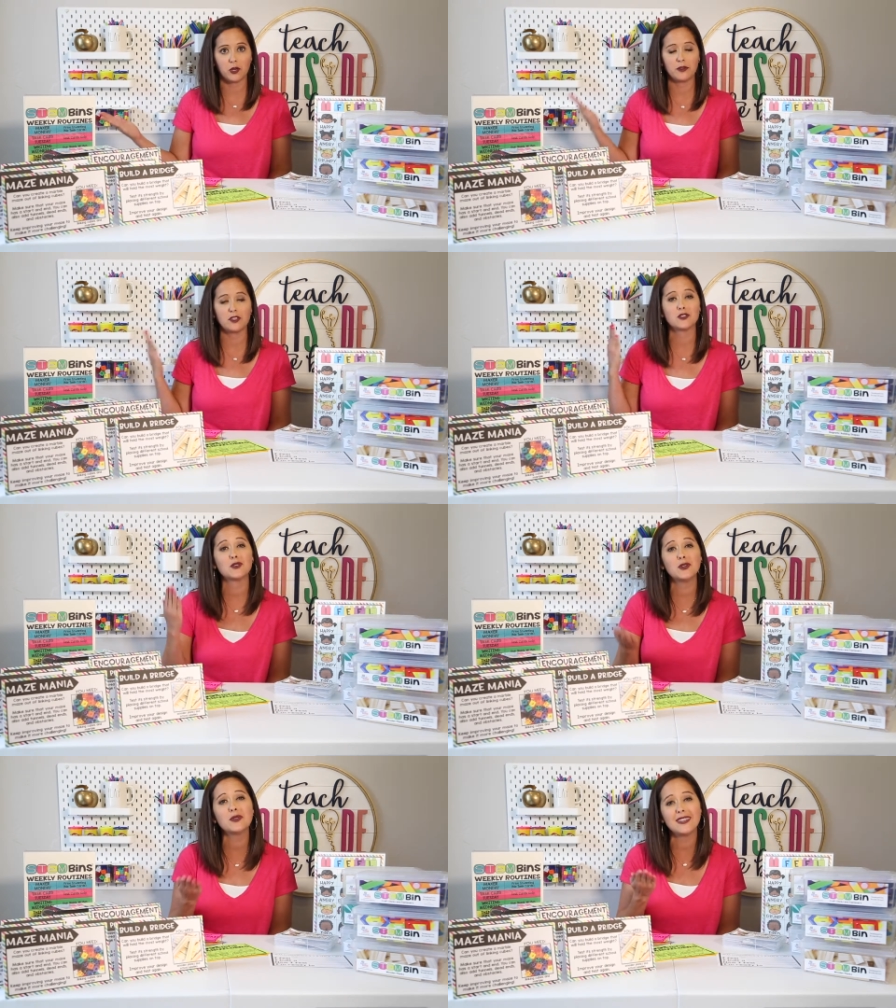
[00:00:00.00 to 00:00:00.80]
But the
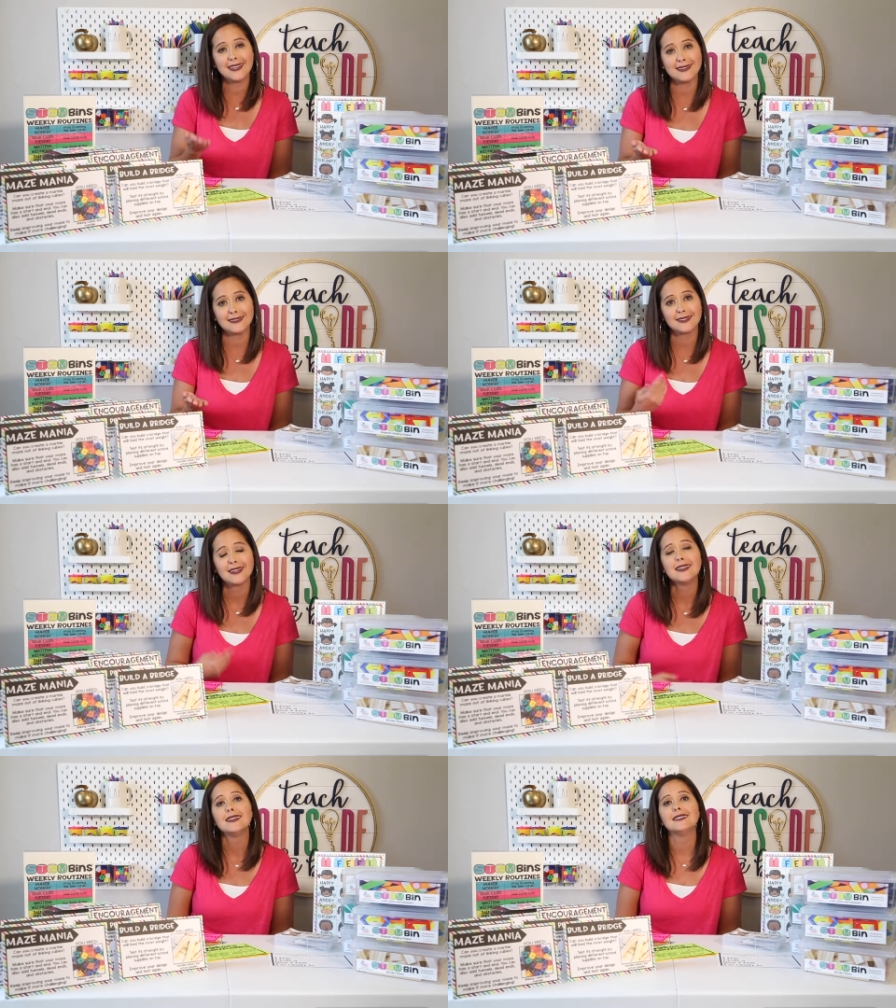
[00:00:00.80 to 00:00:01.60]
truth is,
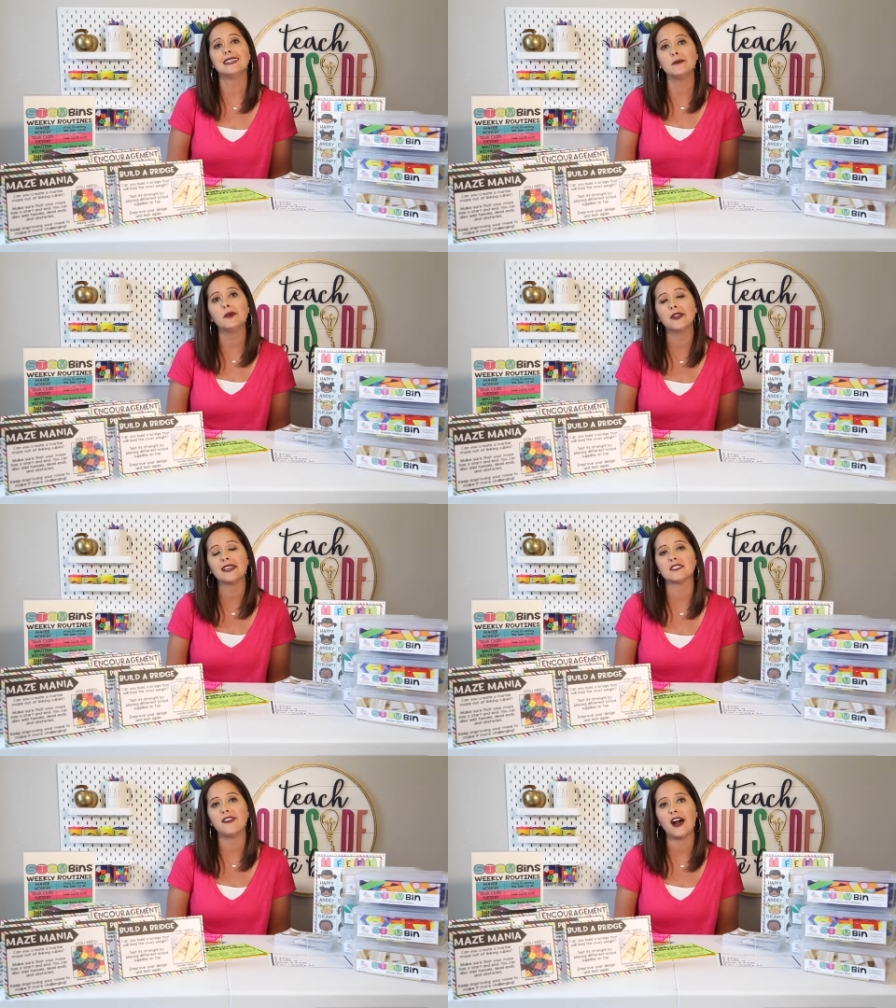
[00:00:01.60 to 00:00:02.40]
team building
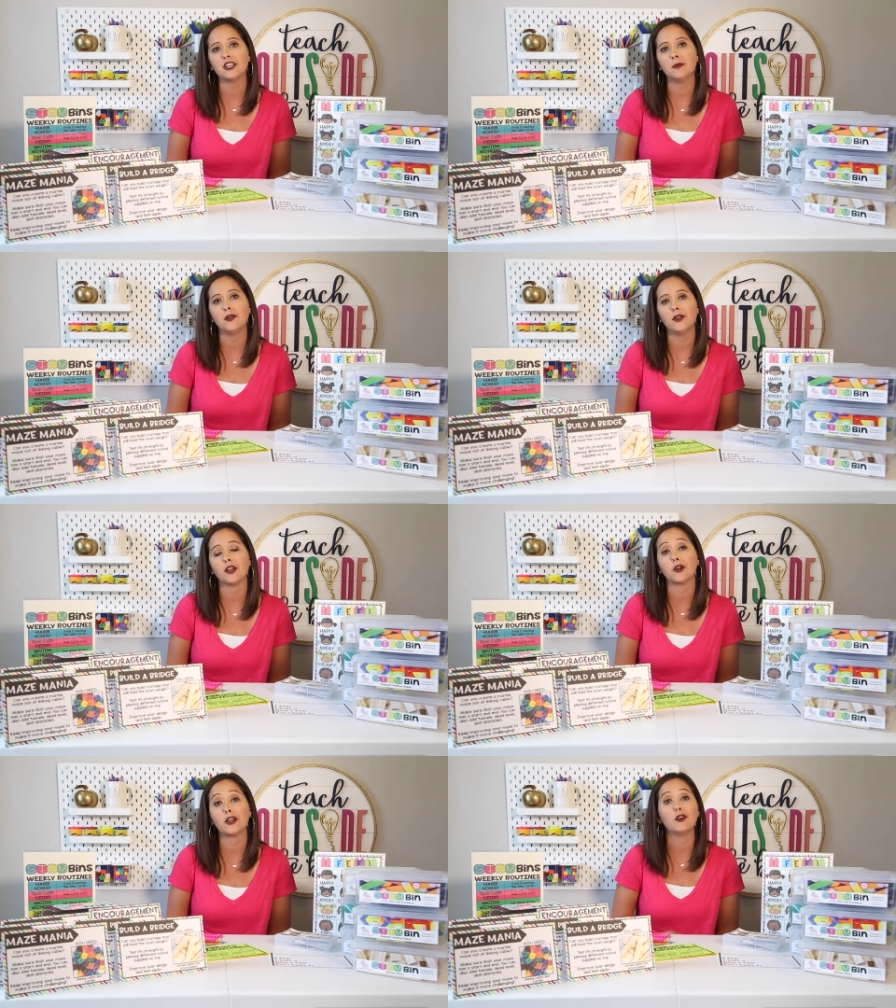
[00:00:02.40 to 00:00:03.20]
is valuable
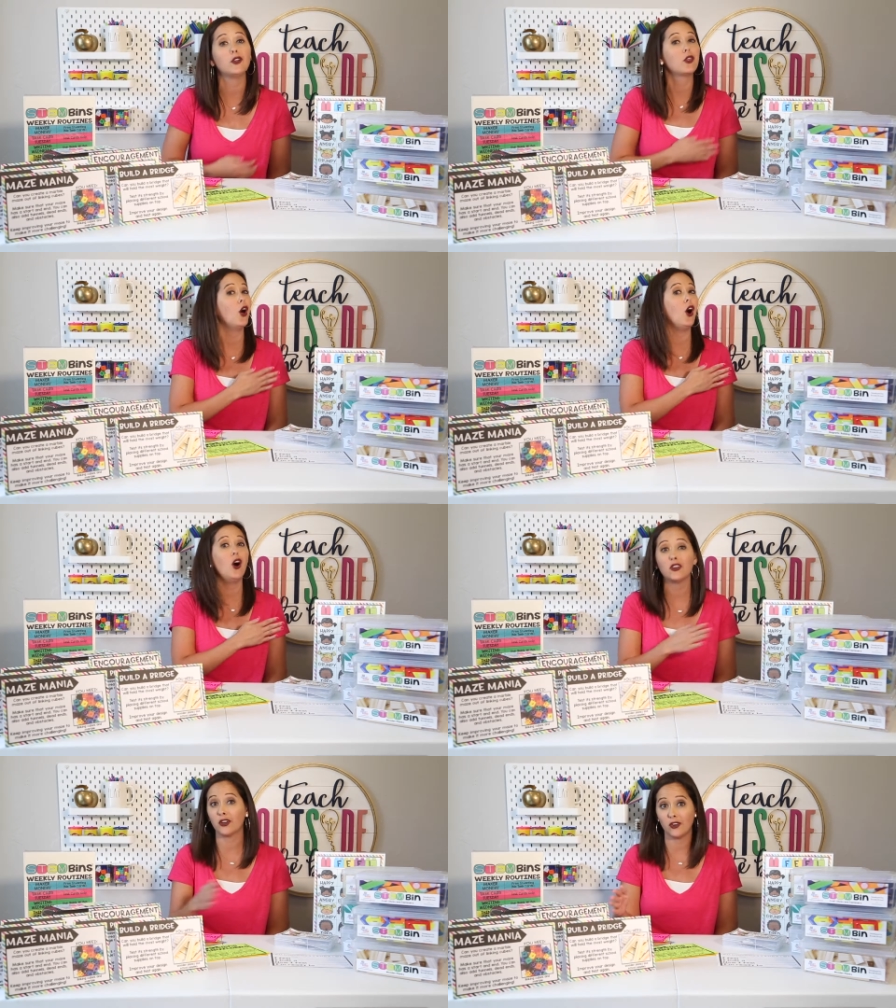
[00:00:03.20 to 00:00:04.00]
and critical
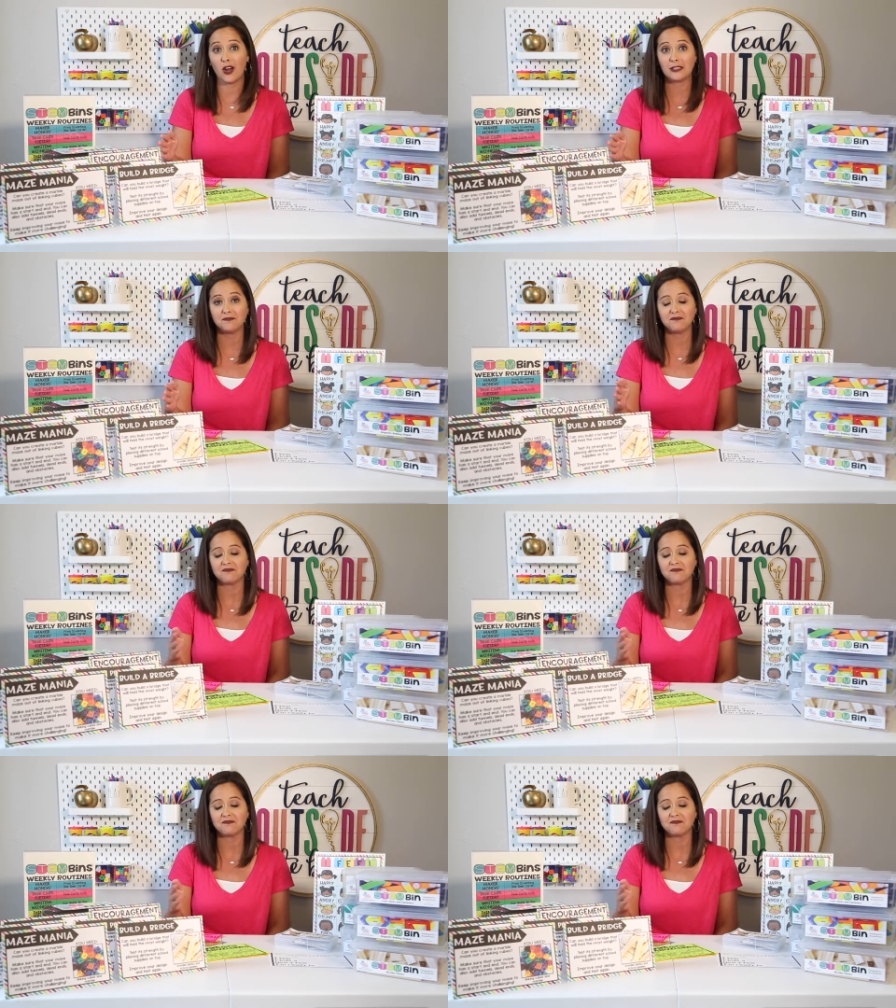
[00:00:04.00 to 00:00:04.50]
all year long.